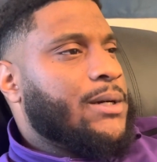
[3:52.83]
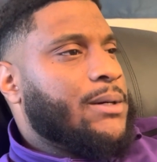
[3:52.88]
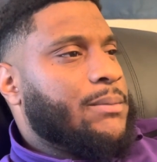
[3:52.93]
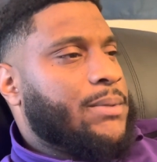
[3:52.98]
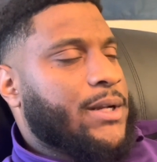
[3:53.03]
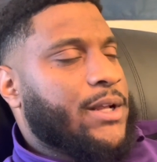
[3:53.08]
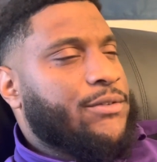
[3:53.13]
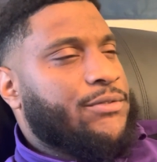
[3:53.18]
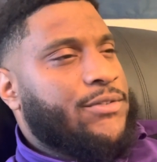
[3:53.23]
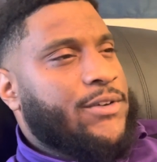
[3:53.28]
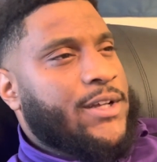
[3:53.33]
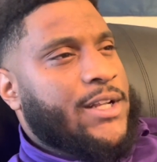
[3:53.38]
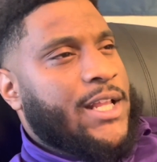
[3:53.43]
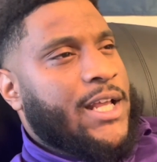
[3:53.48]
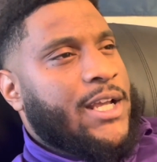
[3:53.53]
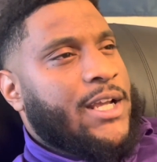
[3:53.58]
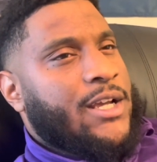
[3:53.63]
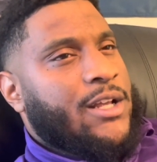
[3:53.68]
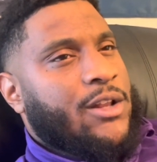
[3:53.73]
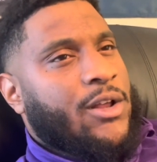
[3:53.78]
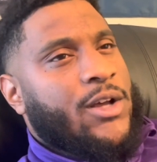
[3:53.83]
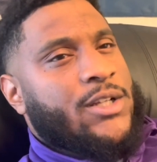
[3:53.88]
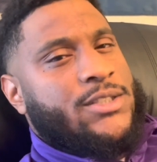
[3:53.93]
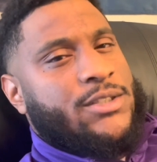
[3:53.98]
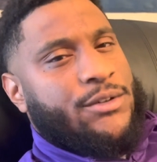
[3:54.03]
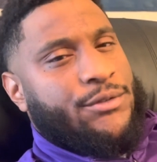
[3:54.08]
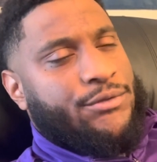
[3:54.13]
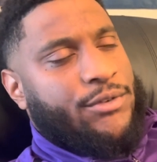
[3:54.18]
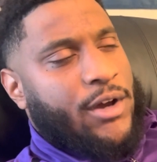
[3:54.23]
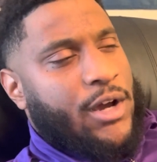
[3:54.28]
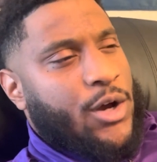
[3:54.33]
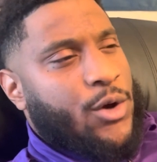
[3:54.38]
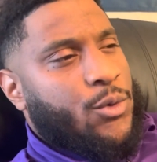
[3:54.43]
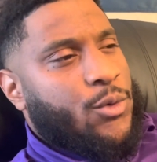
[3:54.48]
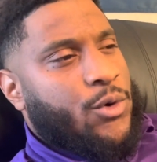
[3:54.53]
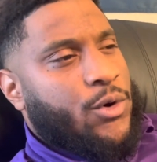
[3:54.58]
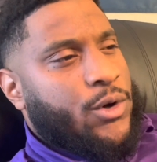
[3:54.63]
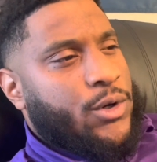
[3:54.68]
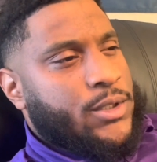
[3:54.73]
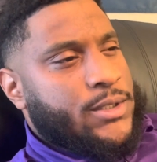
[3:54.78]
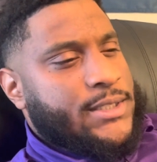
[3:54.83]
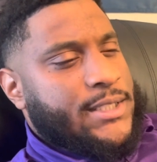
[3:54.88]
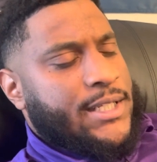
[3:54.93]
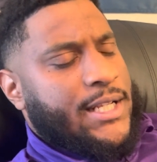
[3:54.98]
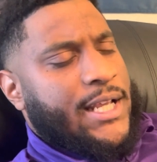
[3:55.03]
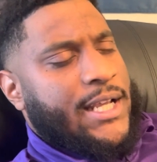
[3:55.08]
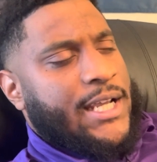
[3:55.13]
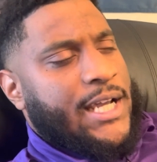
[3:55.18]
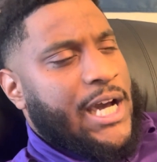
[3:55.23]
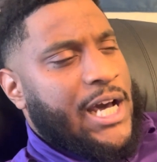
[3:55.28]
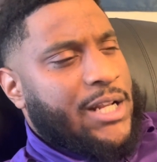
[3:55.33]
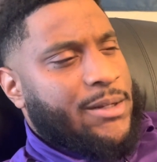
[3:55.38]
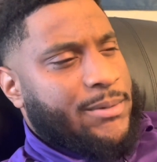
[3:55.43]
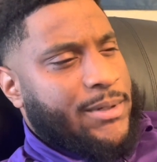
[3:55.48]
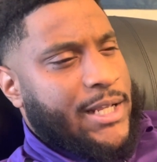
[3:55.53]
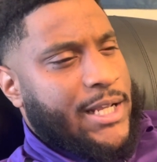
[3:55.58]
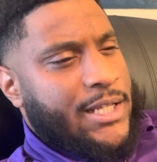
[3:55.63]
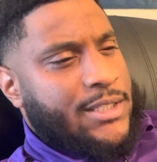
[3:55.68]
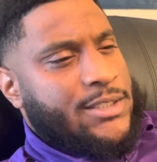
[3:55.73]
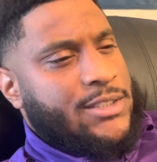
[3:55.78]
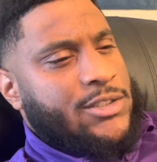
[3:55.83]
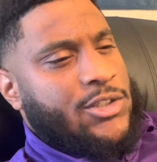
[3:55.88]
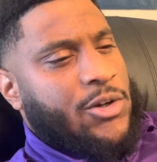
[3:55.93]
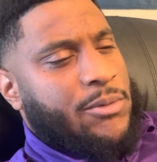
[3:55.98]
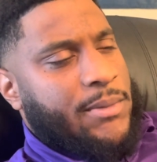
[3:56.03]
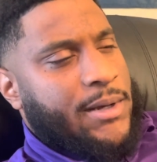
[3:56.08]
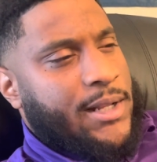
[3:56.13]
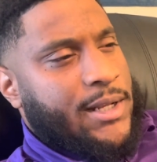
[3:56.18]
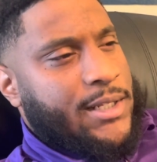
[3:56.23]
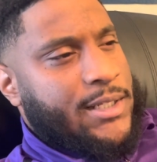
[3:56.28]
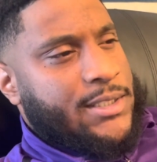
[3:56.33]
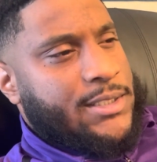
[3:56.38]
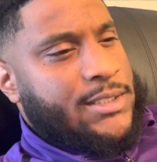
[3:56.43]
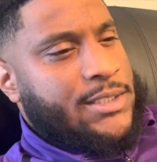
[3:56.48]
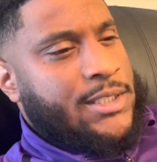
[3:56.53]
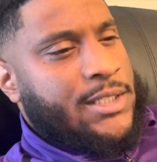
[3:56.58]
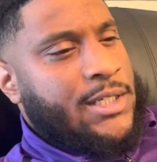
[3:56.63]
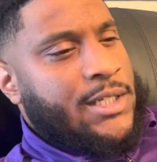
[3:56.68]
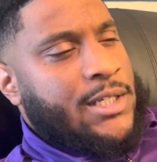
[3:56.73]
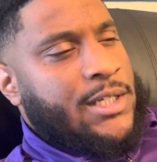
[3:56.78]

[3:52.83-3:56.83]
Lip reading: But I feel like Lost and Found ones and like Olive Nines is on my list,